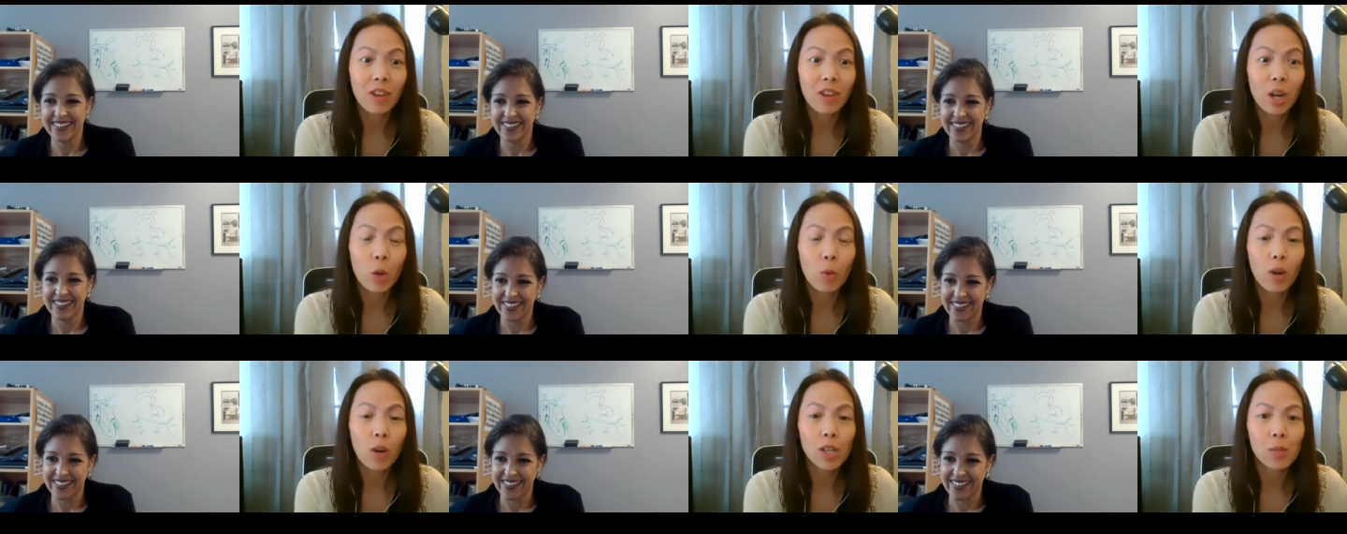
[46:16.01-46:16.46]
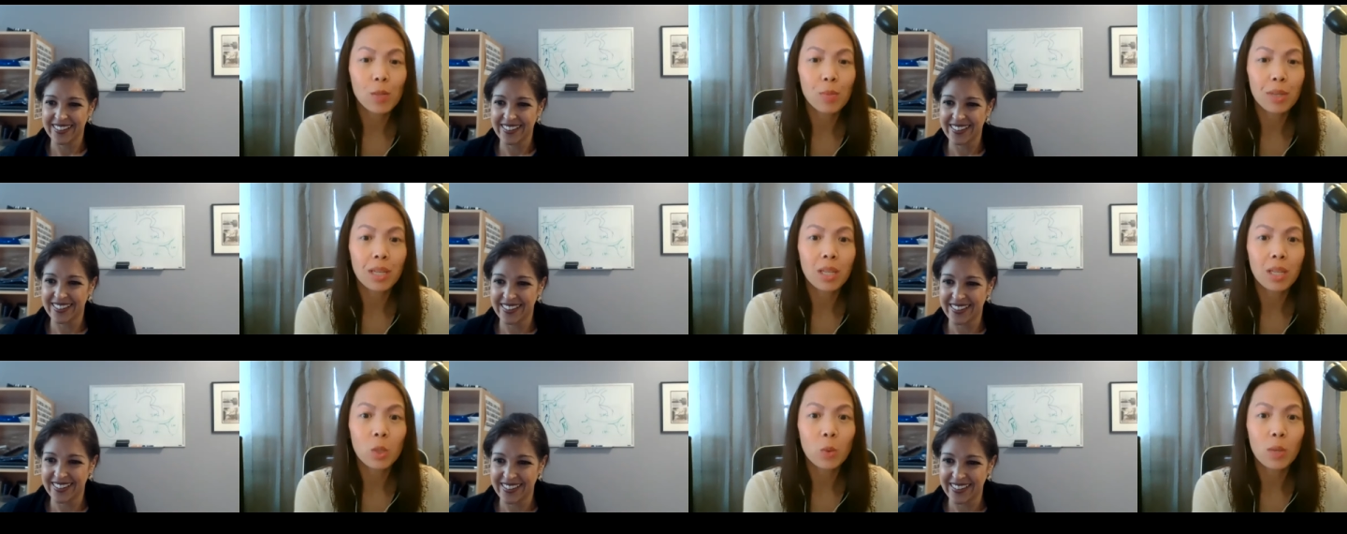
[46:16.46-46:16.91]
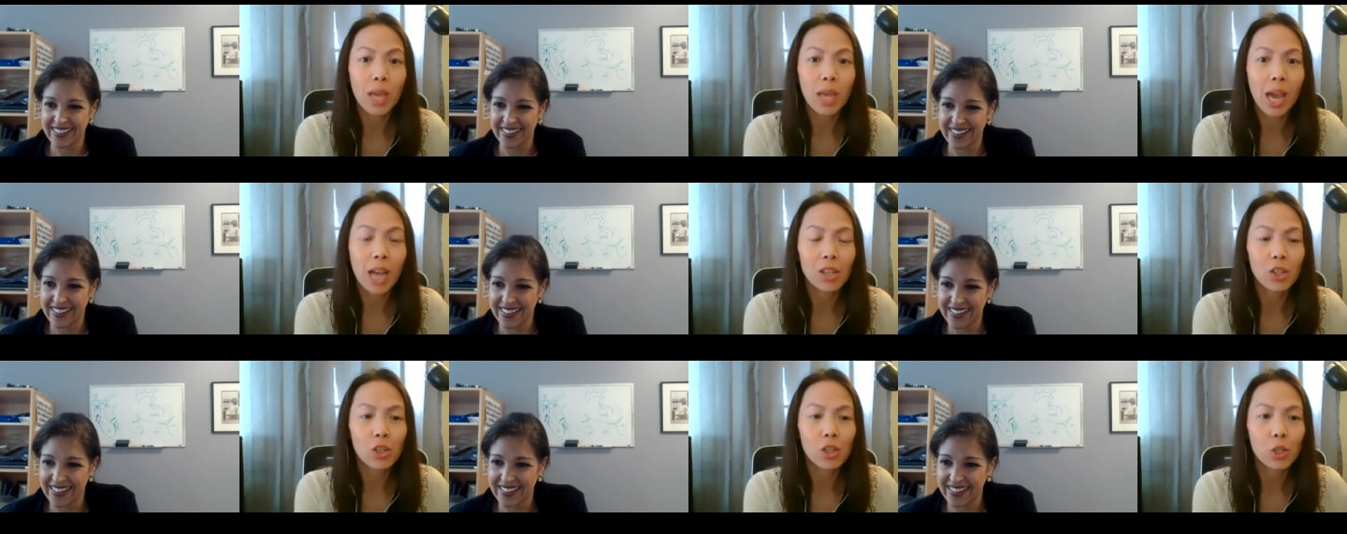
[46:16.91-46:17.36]
Speaker 1: great question because we
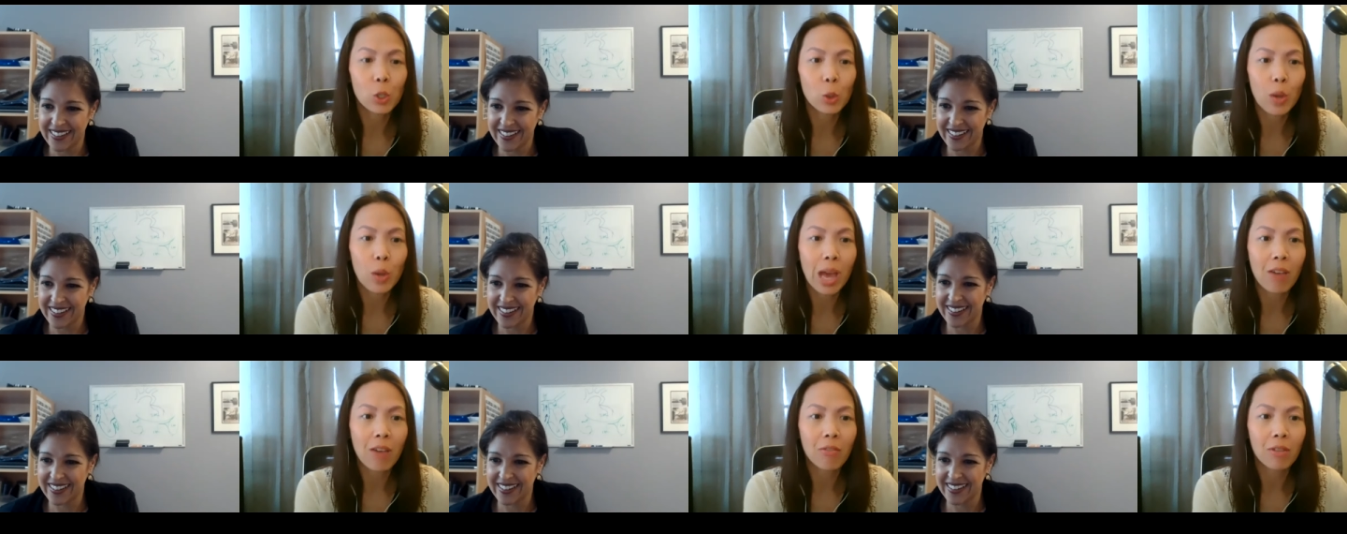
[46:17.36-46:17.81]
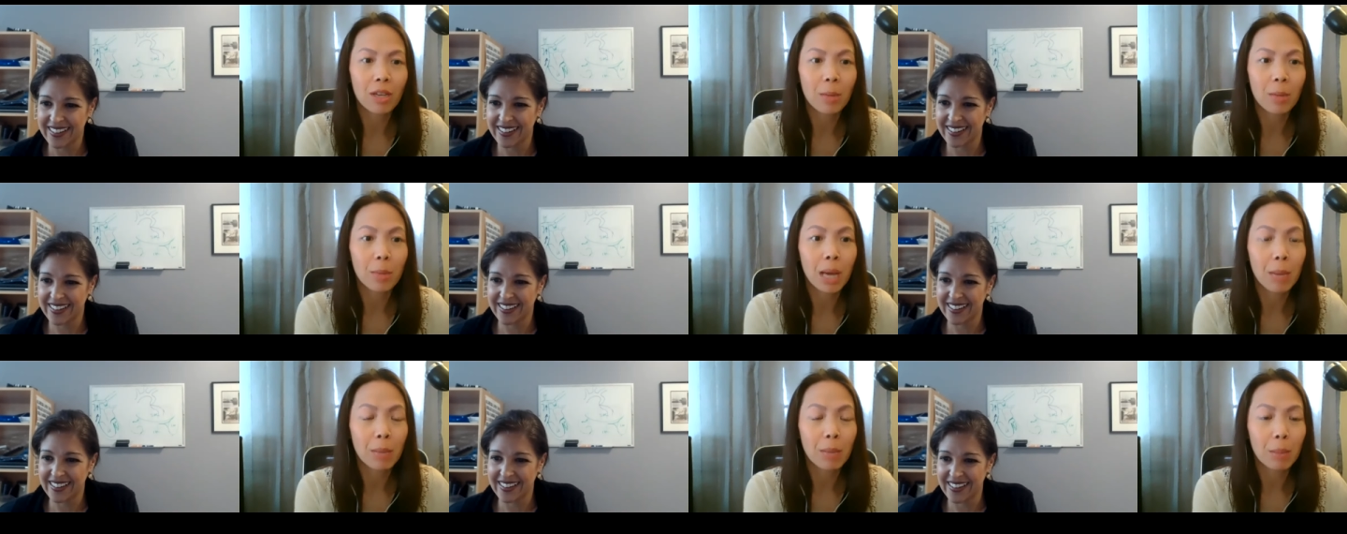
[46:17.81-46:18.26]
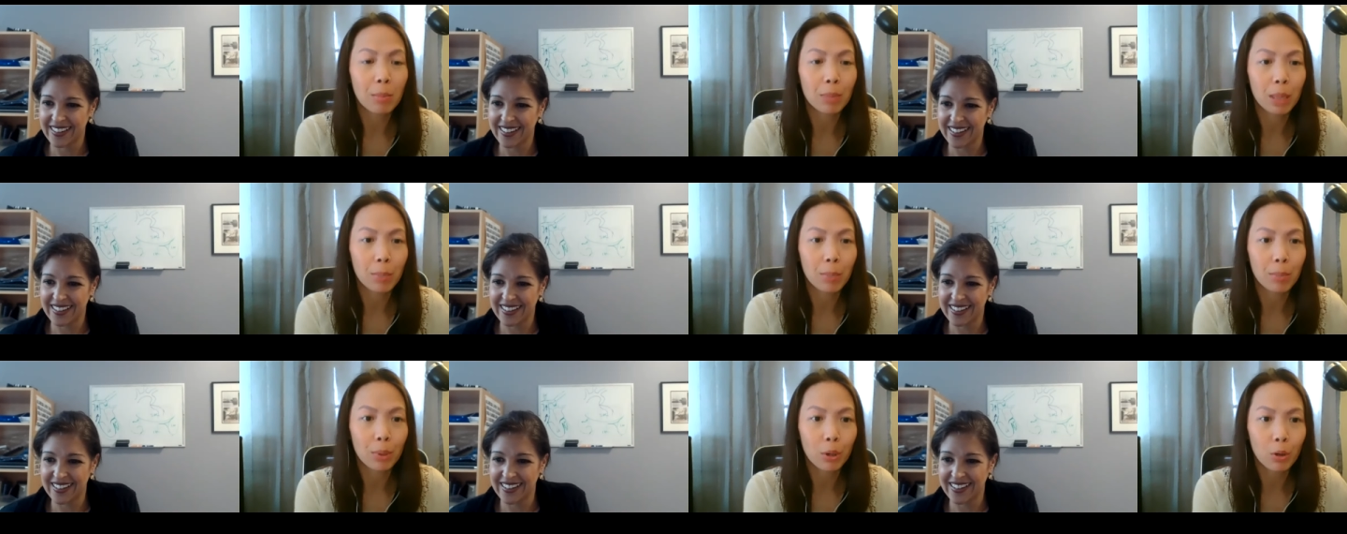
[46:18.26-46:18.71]
actually do have an upcoming
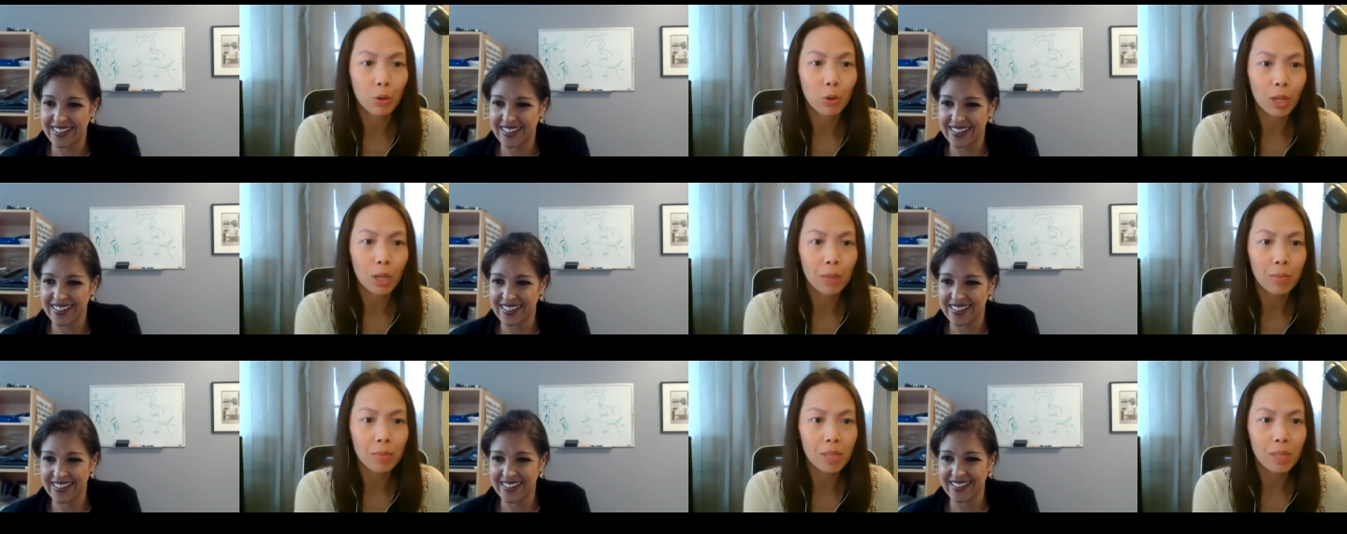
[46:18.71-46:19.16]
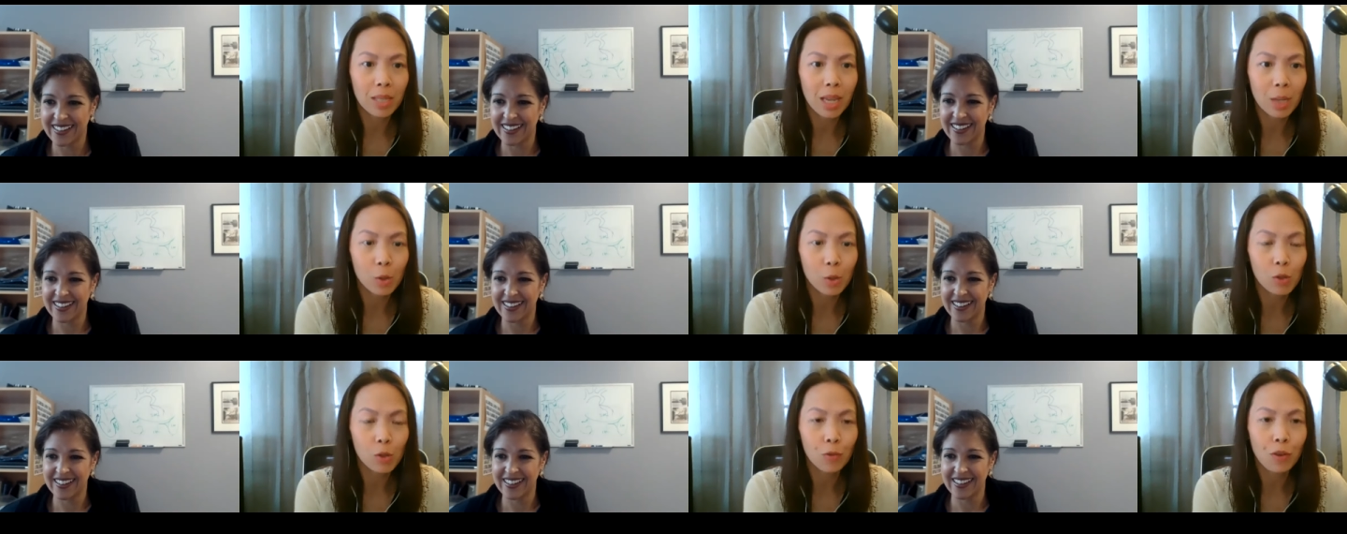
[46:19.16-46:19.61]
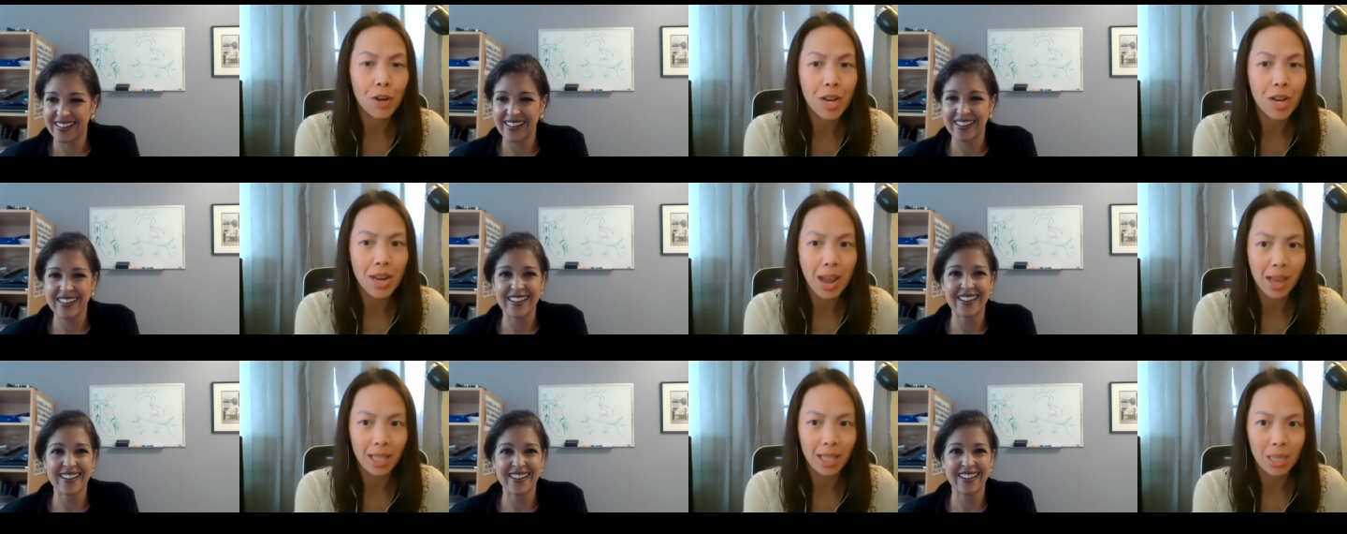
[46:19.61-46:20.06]
Blum program scheduled for
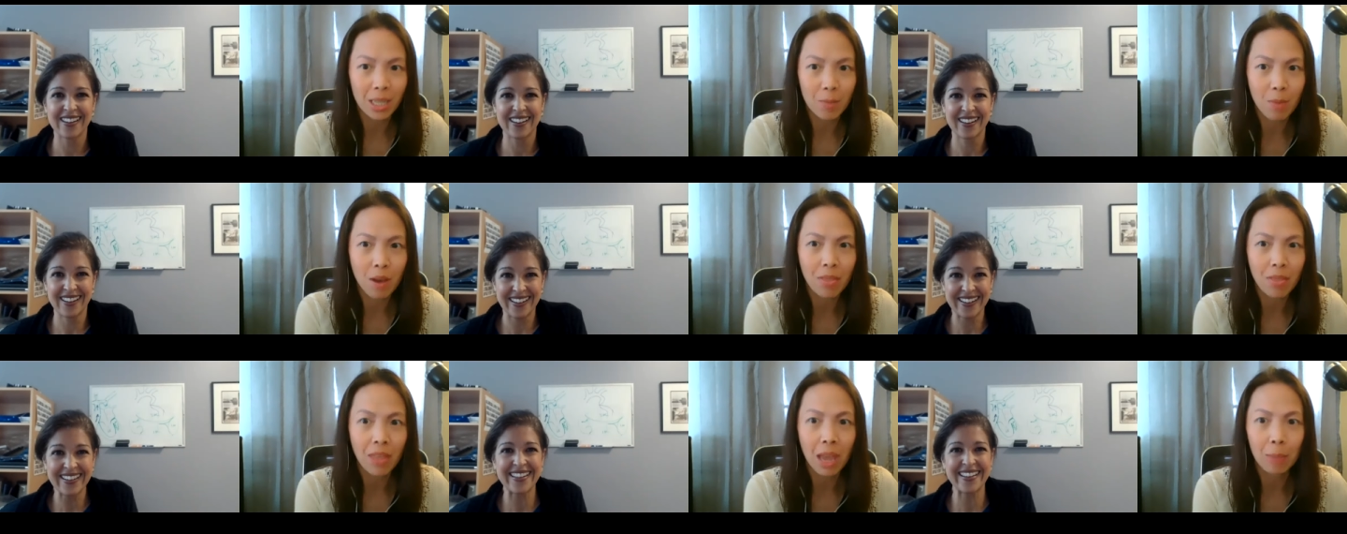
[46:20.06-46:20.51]
next month.